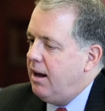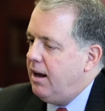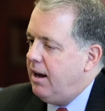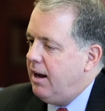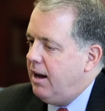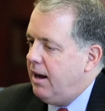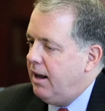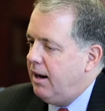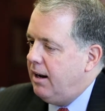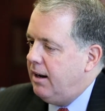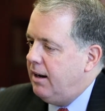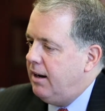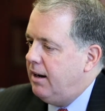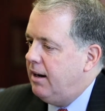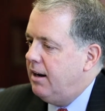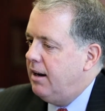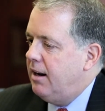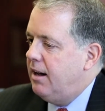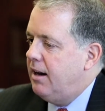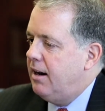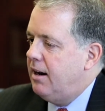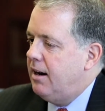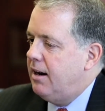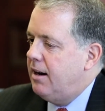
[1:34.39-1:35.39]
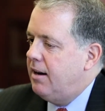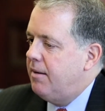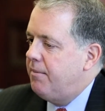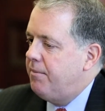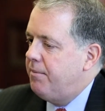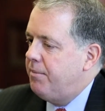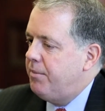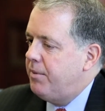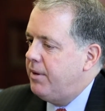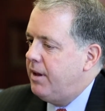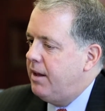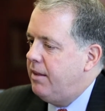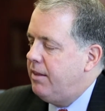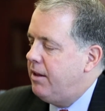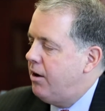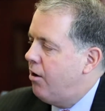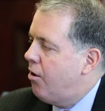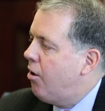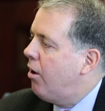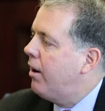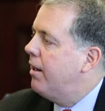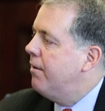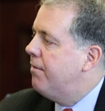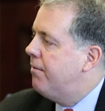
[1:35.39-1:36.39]
in the
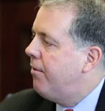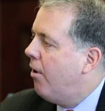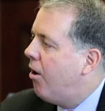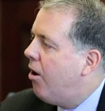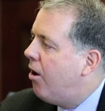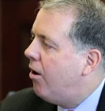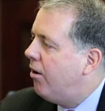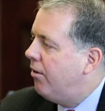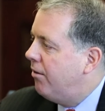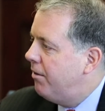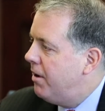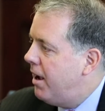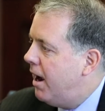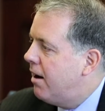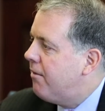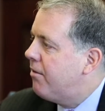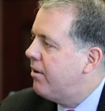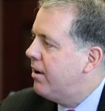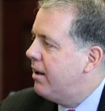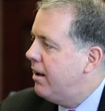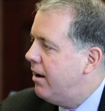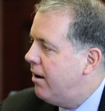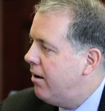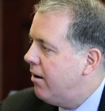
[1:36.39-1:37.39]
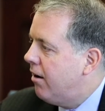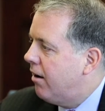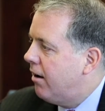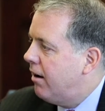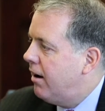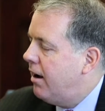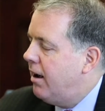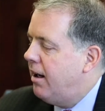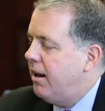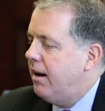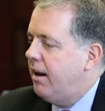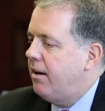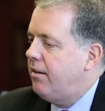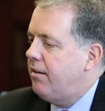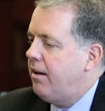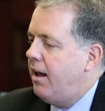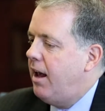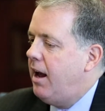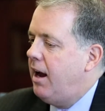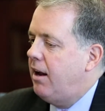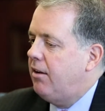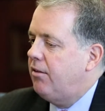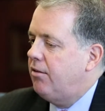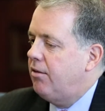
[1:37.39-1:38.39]
early fall every year, and it
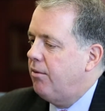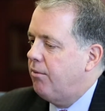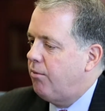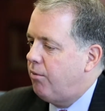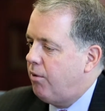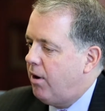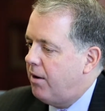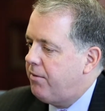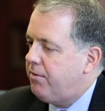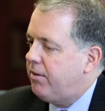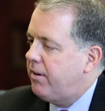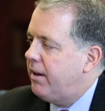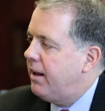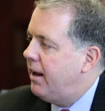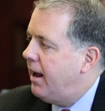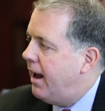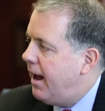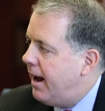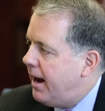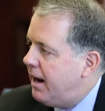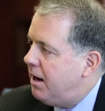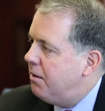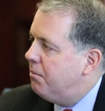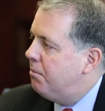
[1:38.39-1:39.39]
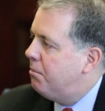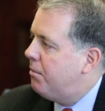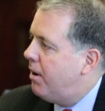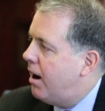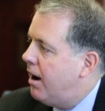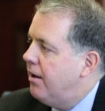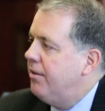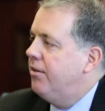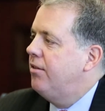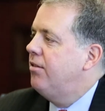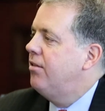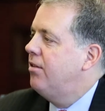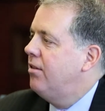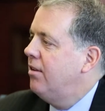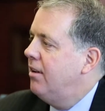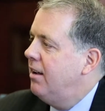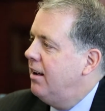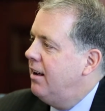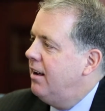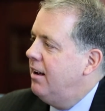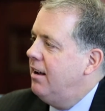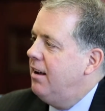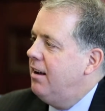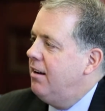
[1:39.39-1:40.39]
takes roughly 8 months
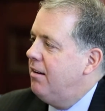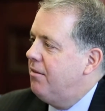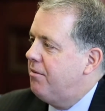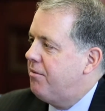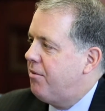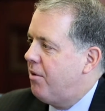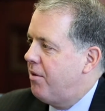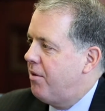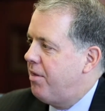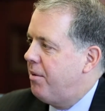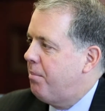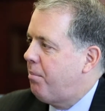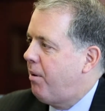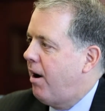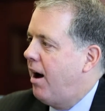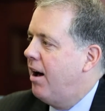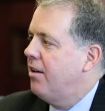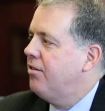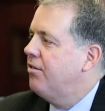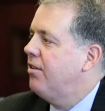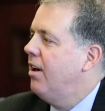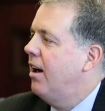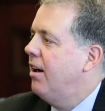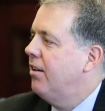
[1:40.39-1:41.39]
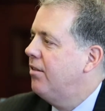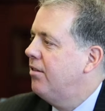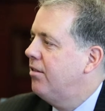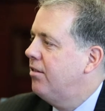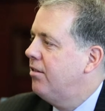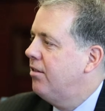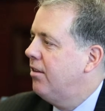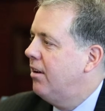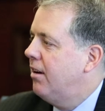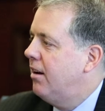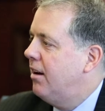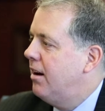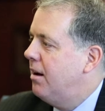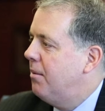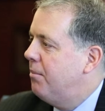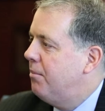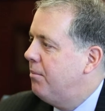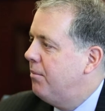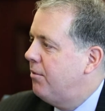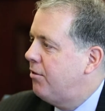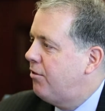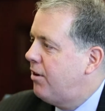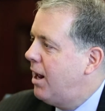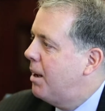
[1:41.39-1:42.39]
for the process
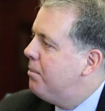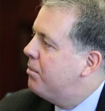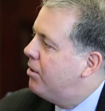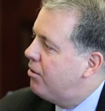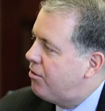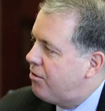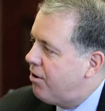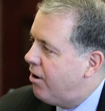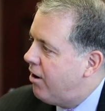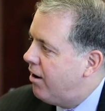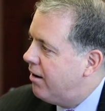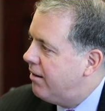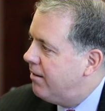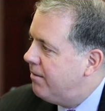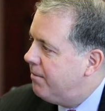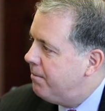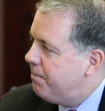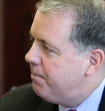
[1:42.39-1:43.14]
stem to stern.